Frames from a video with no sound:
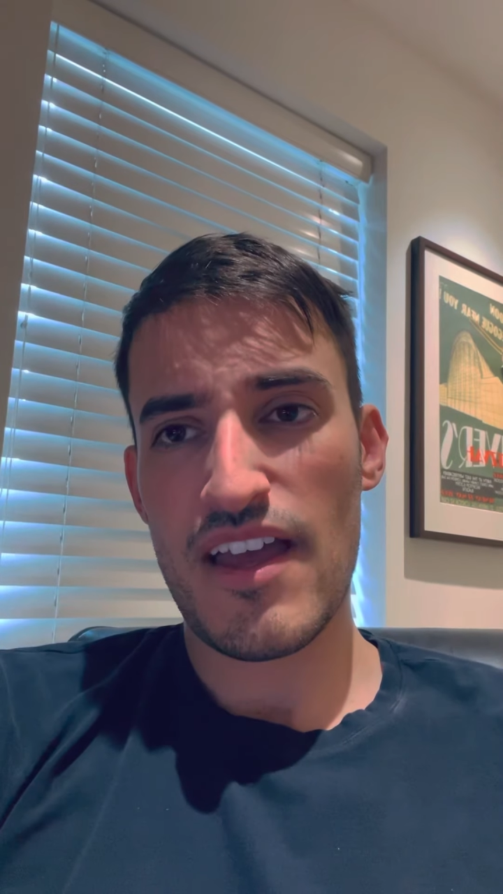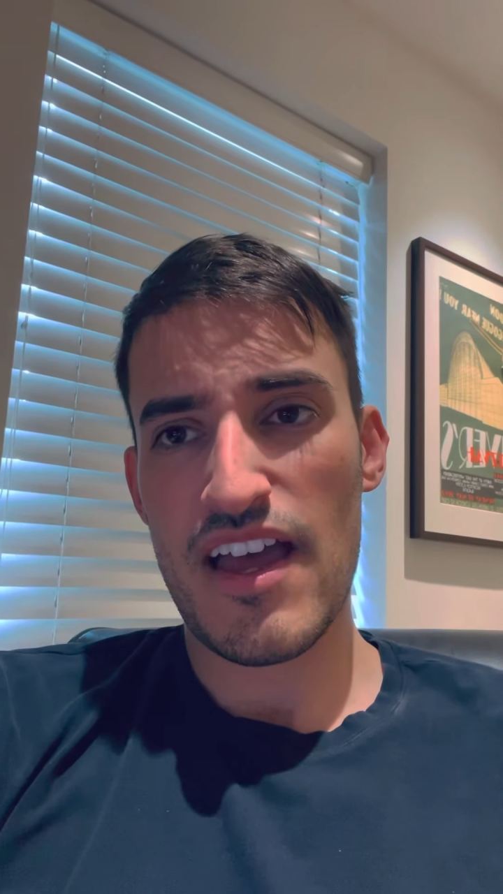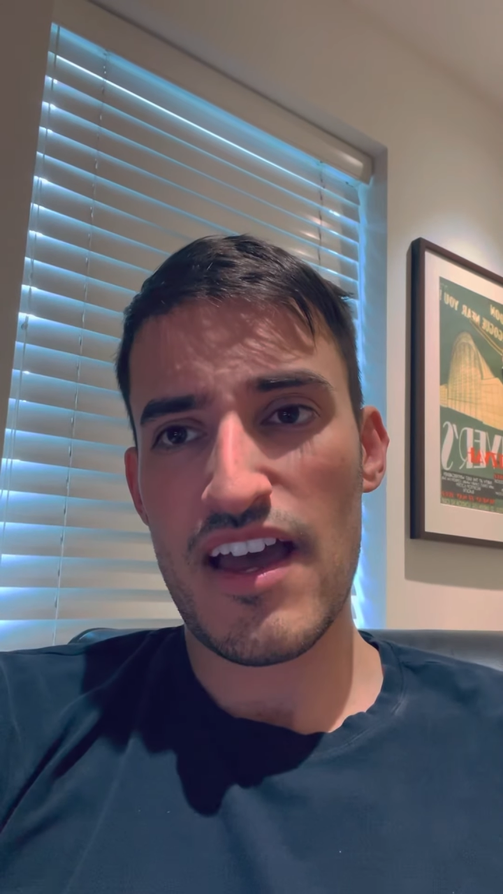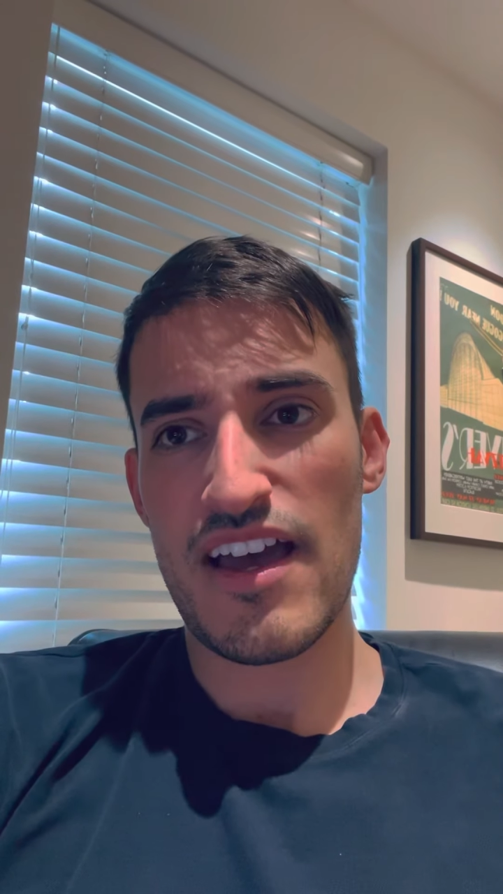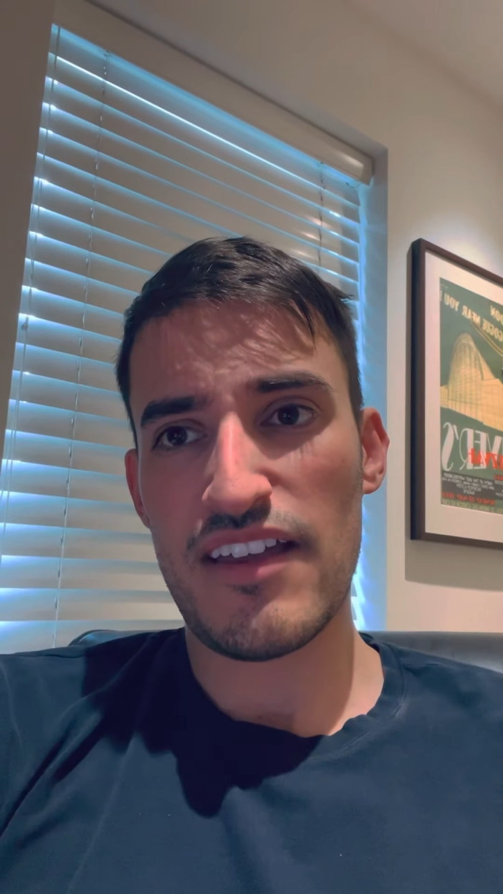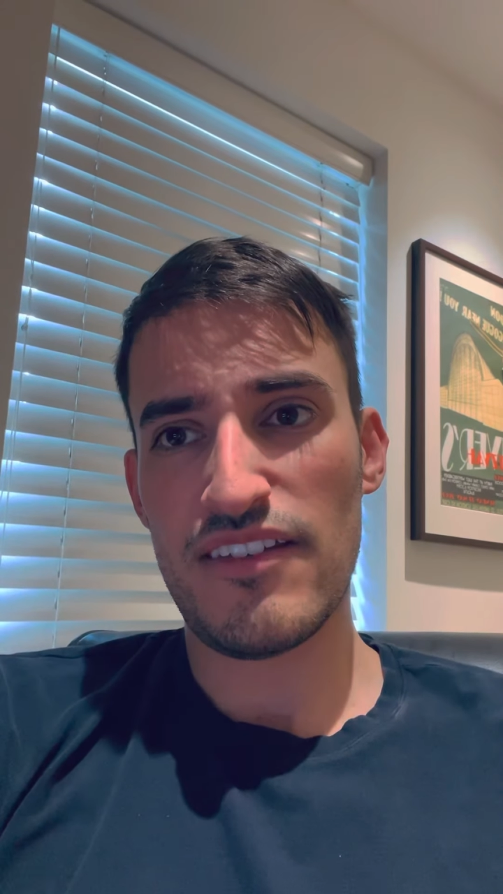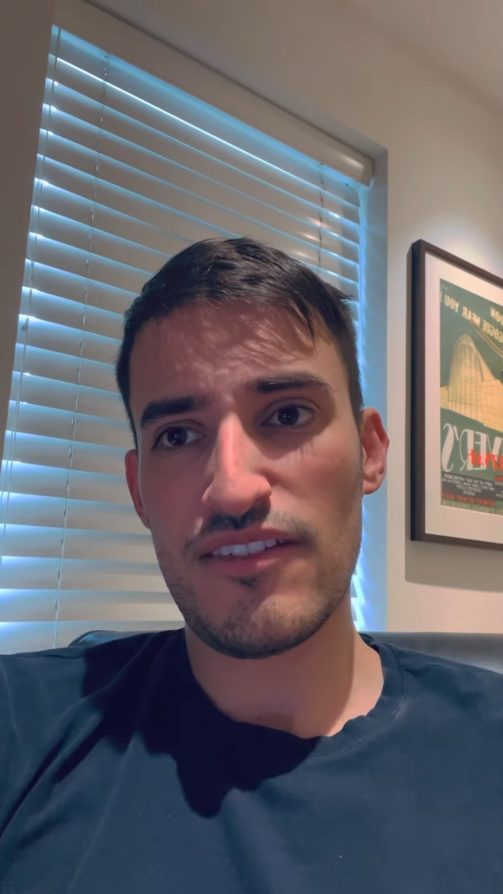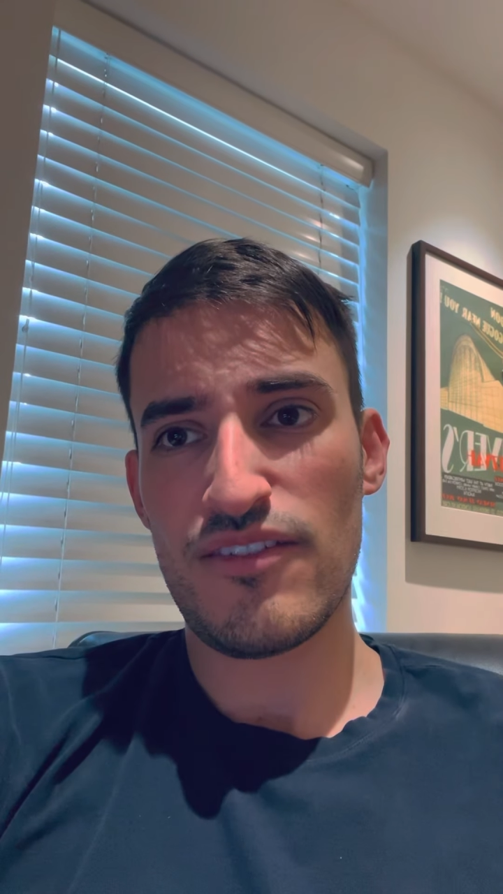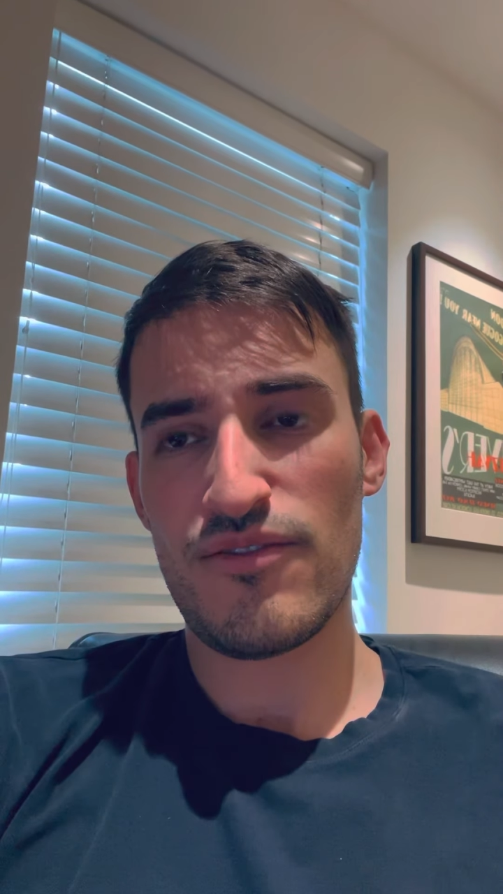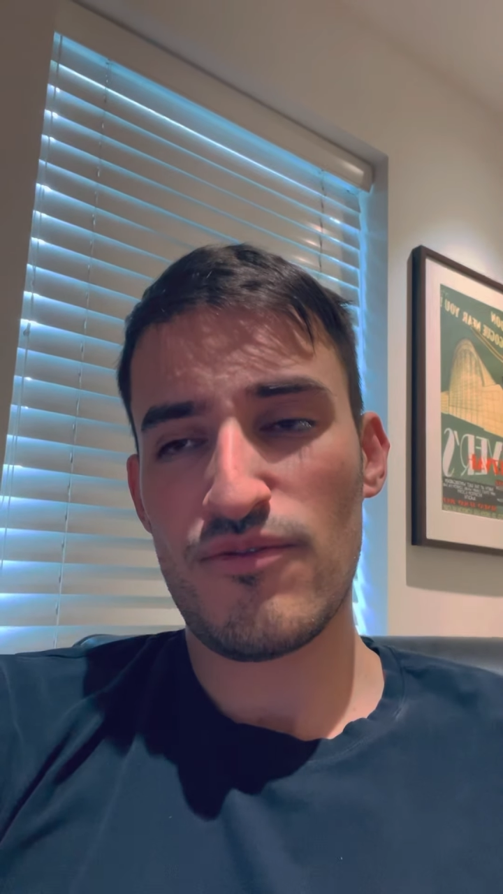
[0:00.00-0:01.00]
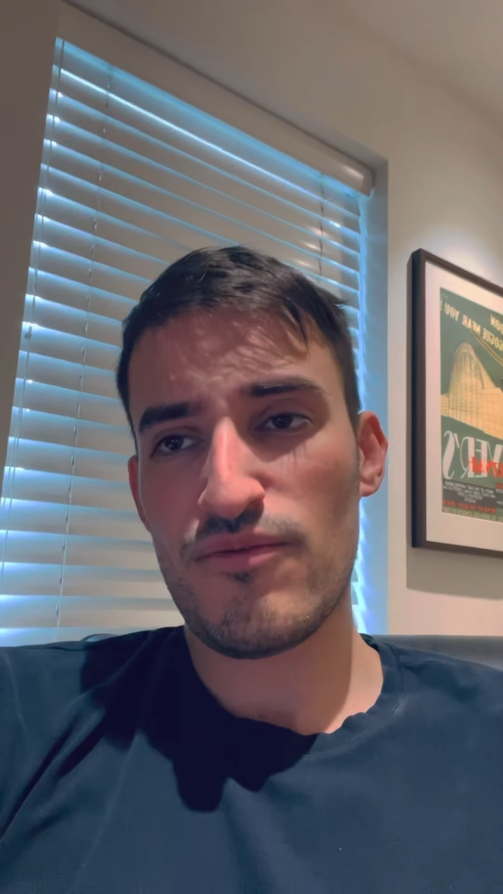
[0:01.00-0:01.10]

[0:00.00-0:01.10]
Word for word: and